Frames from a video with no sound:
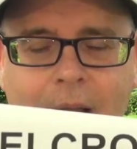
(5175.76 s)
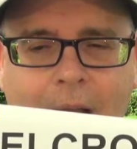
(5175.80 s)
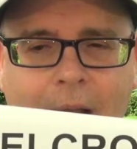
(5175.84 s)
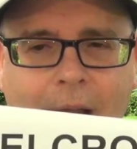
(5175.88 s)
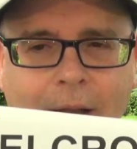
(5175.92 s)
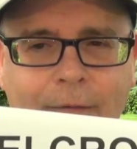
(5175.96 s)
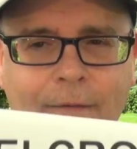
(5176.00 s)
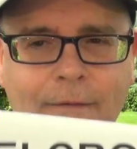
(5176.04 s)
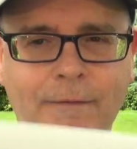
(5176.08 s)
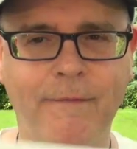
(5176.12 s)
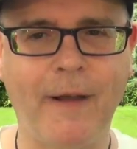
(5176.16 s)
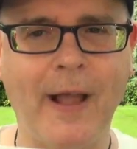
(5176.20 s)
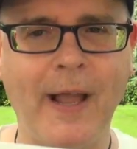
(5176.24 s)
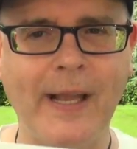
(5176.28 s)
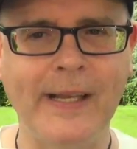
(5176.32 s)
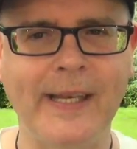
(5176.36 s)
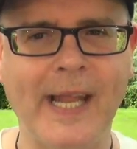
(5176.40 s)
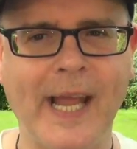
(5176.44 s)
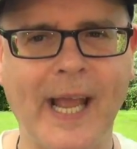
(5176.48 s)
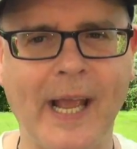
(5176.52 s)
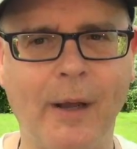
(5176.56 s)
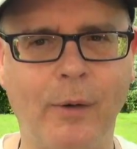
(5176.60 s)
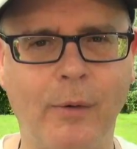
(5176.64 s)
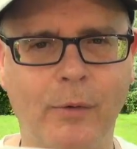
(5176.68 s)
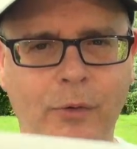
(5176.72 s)
and find
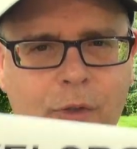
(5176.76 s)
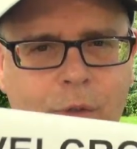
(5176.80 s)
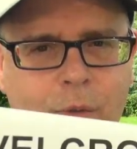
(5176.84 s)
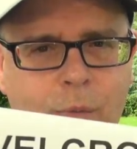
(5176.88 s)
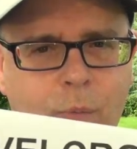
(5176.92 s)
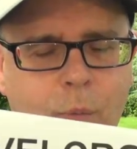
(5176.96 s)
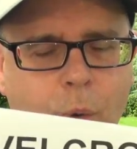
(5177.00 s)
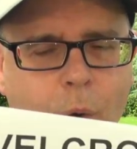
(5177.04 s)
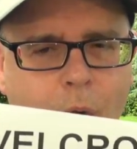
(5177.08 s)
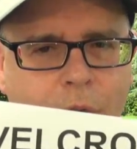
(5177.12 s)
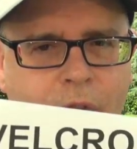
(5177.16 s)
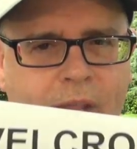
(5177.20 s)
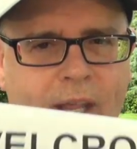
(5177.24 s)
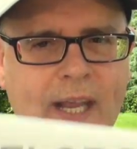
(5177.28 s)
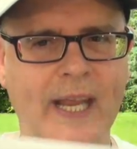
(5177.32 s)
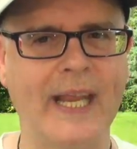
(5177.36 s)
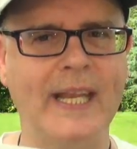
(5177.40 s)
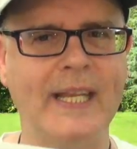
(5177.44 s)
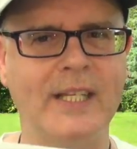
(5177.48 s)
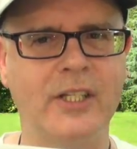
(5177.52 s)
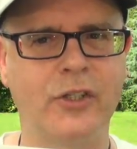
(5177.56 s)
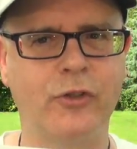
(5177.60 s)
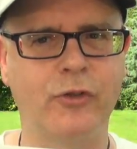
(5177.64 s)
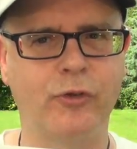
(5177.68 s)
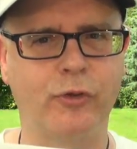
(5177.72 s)
out what the
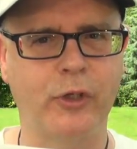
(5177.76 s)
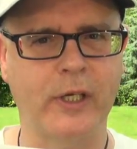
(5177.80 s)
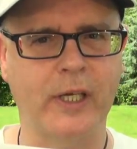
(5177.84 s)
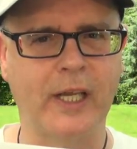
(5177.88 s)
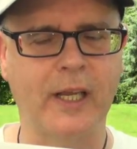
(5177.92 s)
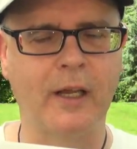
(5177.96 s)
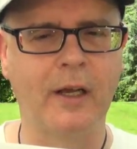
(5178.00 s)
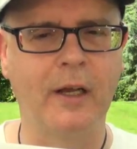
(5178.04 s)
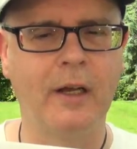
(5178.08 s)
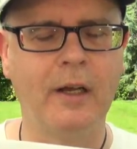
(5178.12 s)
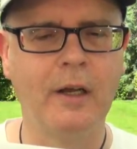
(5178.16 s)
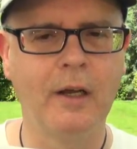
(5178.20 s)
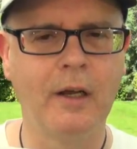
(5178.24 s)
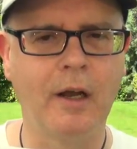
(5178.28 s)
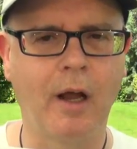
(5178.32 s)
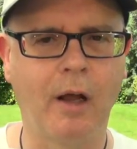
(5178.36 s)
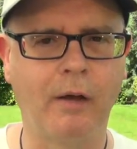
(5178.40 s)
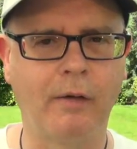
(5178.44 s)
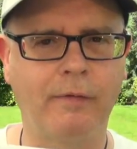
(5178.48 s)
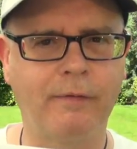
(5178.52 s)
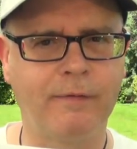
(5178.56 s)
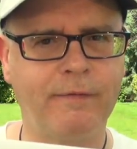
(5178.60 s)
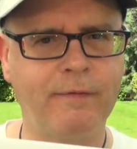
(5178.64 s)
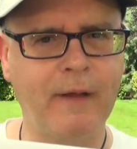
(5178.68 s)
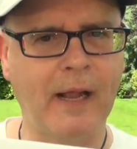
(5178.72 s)
history
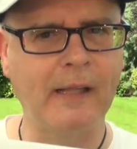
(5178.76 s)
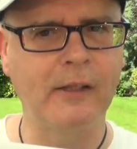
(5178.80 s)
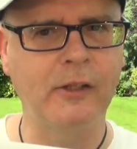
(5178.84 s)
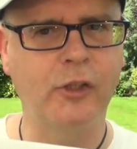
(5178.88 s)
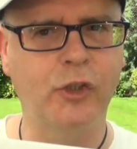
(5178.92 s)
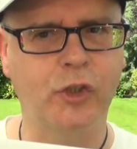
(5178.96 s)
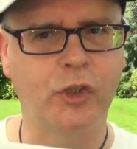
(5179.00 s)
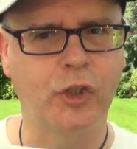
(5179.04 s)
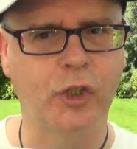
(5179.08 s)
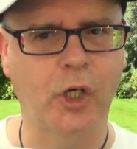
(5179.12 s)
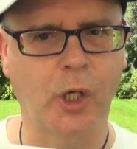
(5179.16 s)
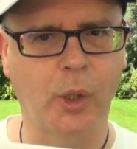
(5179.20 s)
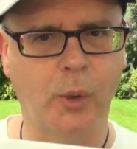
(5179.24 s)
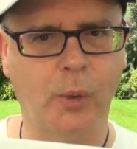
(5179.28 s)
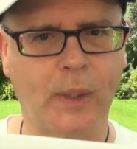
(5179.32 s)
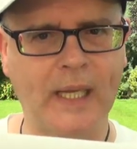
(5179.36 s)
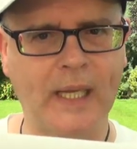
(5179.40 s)
of Velcro